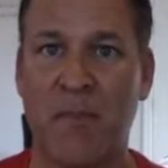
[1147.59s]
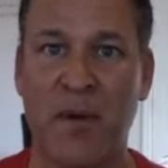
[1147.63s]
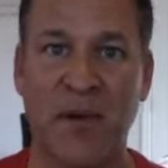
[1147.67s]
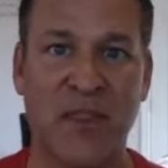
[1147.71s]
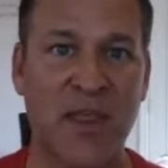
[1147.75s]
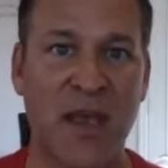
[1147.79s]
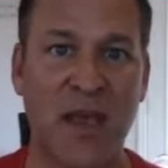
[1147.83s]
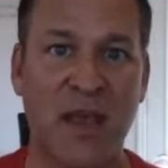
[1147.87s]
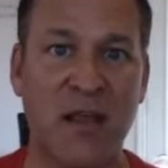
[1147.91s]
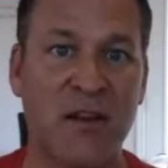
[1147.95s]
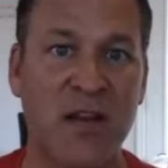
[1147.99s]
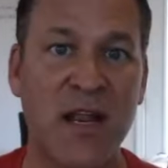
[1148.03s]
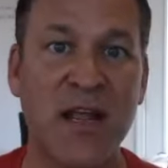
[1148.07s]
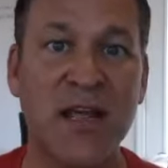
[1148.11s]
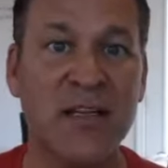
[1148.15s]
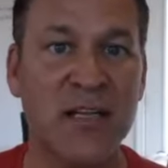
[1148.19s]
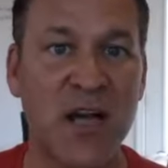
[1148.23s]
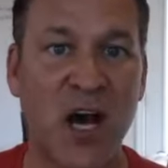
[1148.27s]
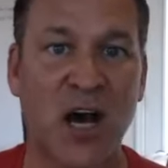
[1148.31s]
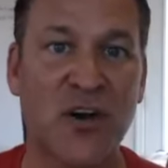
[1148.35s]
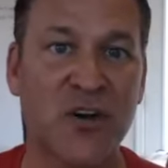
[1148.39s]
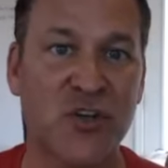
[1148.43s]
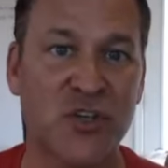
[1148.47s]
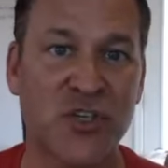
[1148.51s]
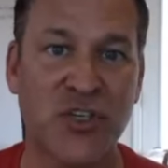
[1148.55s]
but they need
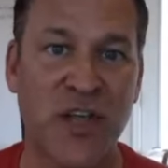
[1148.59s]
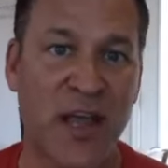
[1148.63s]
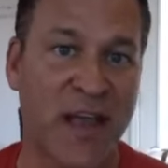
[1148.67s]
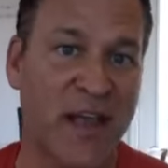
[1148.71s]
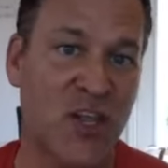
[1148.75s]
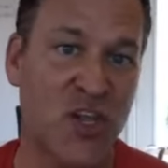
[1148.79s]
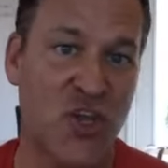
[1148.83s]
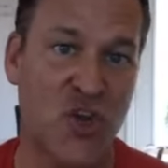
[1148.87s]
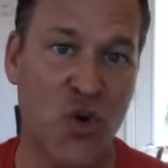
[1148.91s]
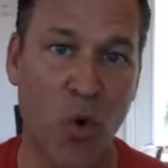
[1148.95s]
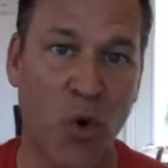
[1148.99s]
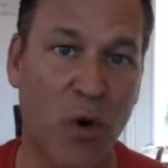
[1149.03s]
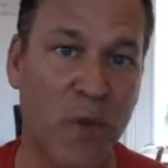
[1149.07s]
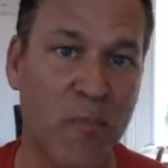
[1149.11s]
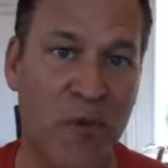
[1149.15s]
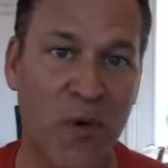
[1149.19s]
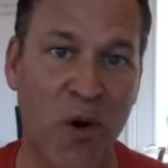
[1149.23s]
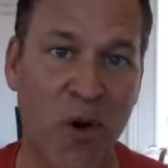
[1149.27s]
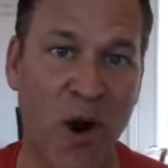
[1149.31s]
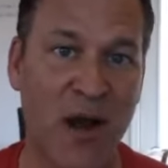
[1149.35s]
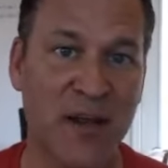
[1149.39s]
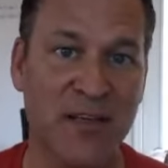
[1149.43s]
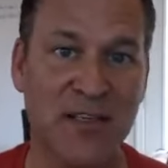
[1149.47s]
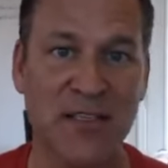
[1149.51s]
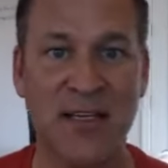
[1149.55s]
to understand your
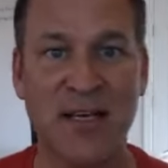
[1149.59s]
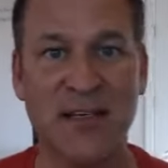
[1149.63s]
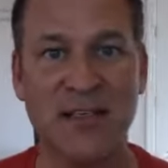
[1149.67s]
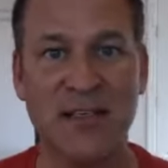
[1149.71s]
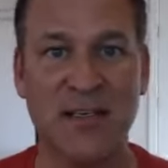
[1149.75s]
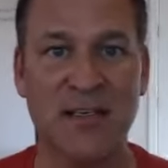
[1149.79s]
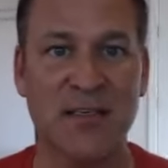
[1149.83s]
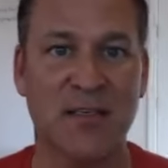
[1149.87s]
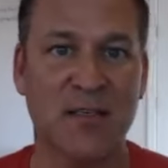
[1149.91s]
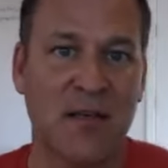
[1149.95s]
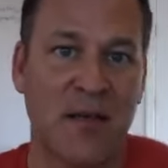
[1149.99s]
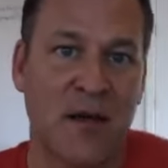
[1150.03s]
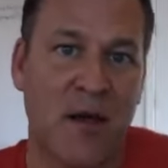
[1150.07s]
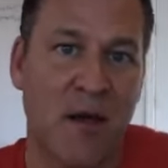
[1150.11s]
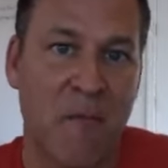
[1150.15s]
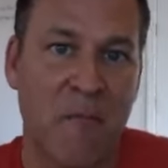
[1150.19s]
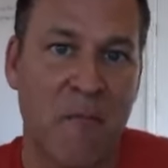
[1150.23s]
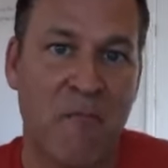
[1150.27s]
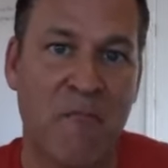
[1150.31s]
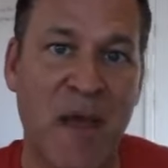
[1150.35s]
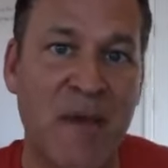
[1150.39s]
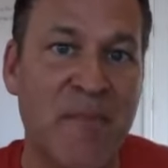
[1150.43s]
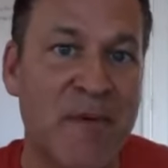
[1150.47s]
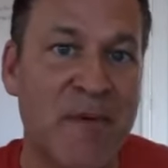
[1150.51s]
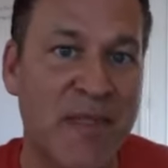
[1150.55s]
processes,
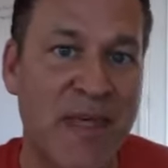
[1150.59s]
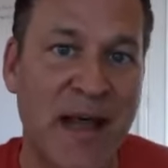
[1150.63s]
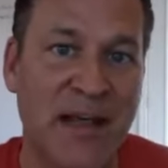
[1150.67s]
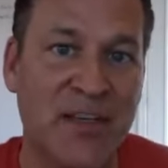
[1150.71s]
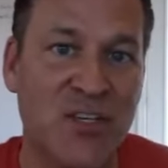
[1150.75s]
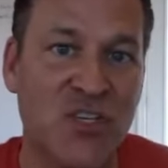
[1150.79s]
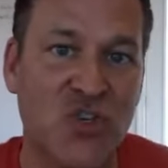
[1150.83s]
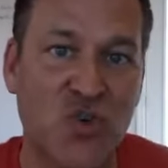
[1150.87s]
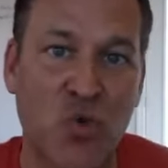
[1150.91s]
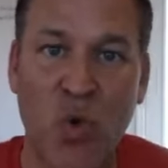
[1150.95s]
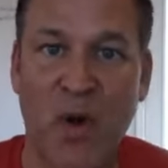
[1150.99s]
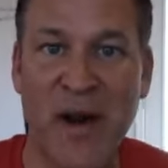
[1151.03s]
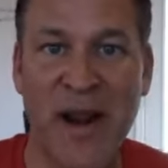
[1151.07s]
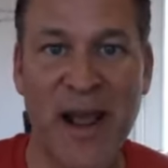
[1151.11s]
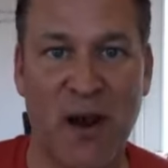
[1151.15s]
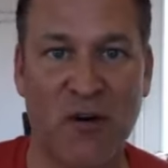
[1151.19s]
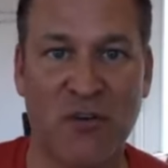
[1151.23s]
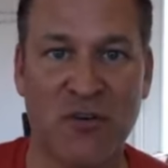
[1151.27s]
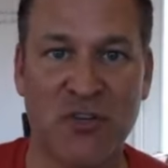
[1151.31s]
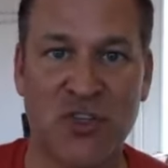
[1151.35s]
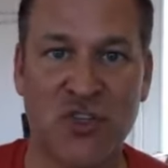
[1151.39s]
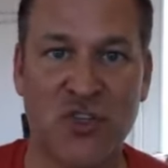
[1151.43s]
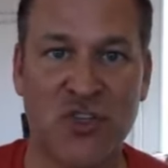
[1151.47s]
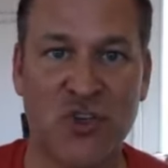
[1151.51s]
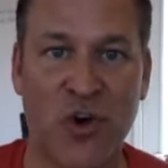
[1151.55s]
maybe that's 20
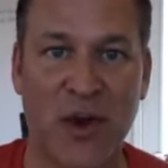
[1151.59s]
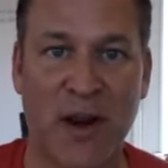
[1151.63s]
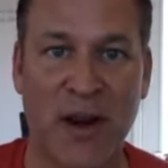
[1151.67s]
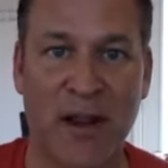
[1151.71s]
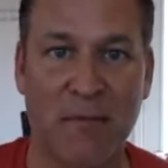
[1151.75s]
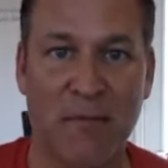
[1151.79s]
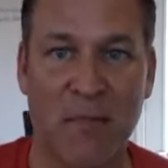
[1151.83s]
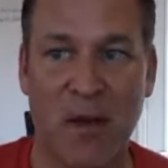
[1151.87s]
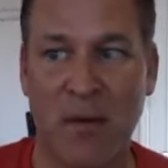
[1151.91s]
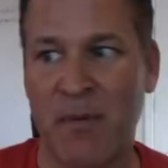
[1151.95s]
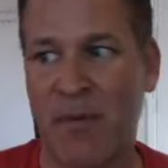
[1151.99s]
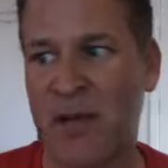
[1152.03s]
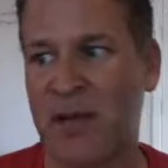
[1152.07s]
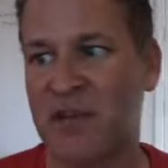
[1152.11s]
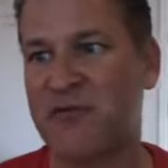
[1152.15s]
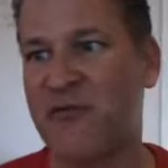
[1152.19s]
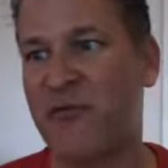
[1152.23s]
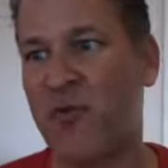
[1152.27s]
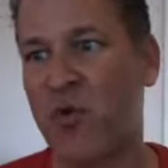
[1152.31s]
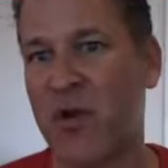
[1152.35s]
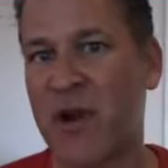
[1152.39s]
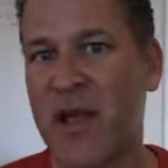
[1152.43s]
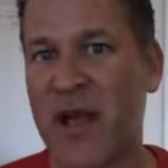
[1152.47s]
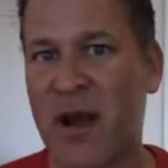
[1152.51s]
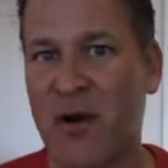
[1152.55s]
hours of training. Maybe that's
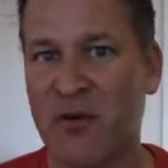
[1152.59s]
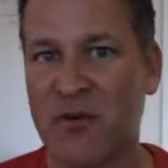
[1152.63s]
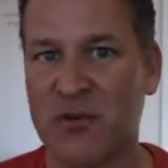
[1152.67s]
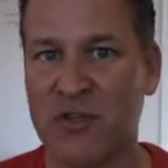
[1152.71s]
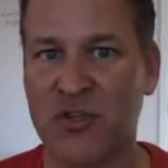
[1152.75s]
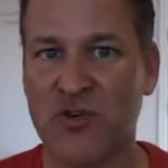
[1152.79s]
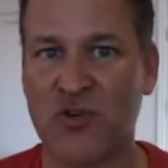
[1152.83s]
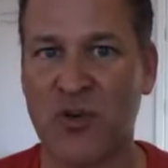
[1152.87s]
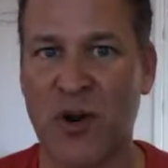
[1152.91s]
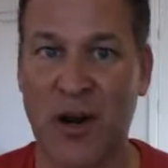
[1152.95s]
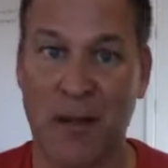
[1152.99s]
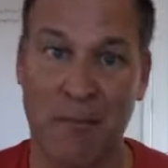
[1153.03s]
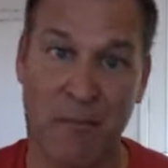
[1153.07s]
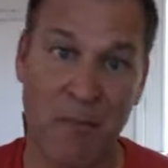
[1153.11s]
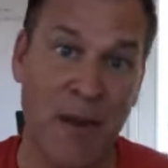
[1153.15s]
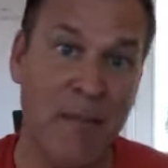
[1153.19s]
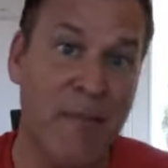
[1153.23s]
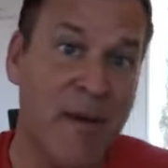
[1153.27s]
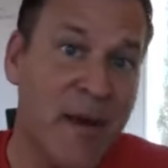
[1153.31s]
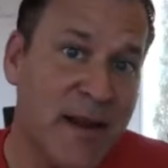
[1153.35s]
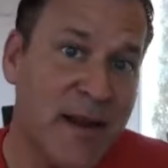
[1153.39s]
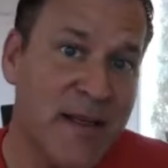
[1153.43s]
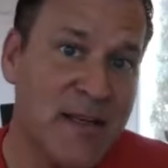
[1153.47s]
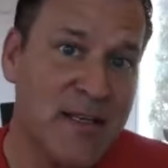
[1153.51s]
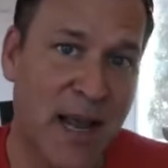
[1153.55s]
40 hours of training.
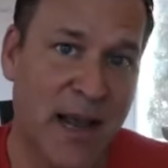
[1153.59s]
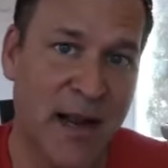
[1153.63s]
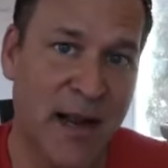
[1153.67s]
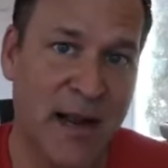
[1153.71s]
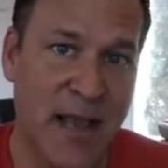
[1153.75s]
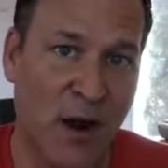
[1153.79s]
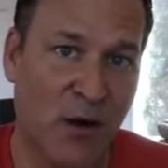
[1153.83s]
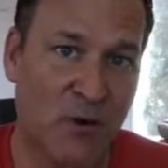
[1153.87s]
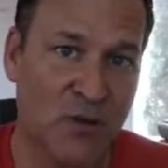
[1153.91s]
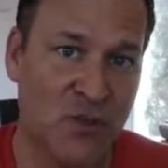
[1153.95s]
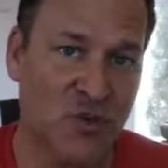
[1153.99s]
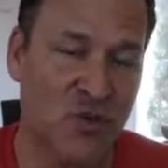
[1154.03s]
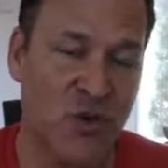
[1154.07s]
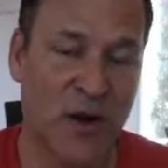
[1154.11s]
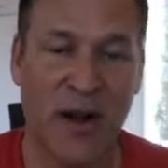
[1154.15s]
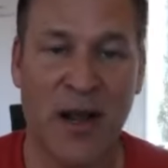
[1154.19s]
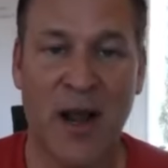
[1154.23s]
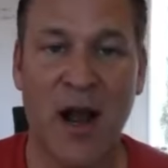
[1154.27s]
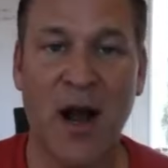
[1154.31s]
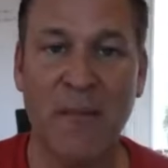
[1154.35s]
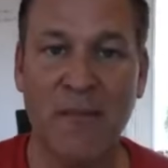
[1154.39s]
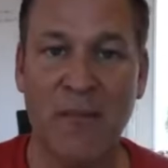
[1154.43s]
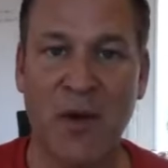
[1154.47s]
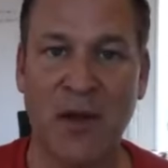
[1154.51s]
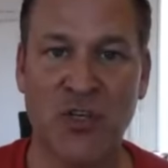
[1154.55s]
Maybe it is 80 hours of
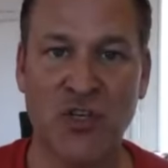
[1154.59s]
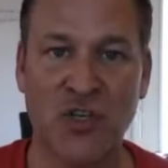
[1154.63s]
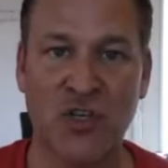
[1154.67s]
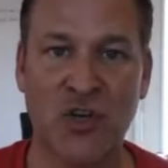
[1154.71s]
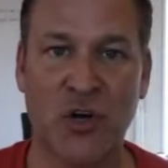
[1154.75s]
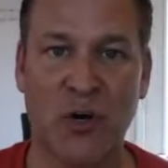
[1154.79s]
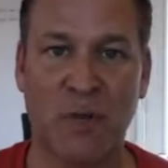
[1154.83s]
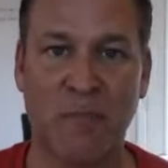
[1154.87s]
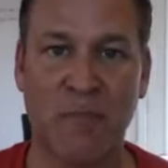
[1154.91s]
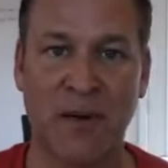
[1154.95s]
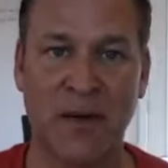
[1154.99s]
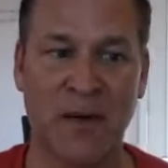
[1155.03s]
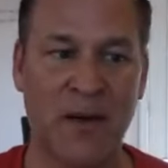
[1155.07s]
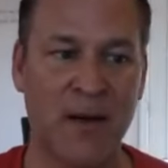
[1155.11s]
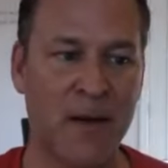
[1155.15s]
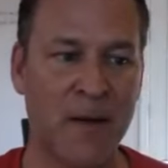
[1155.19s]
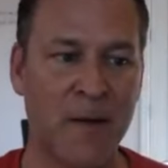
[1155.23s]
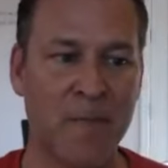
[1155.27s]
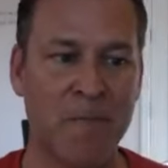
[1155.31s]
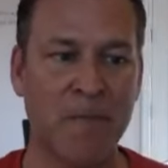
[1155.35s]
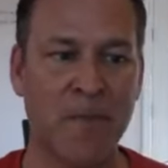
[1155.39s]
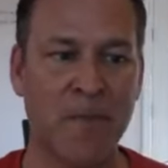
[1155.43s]
training. I'm not sure, but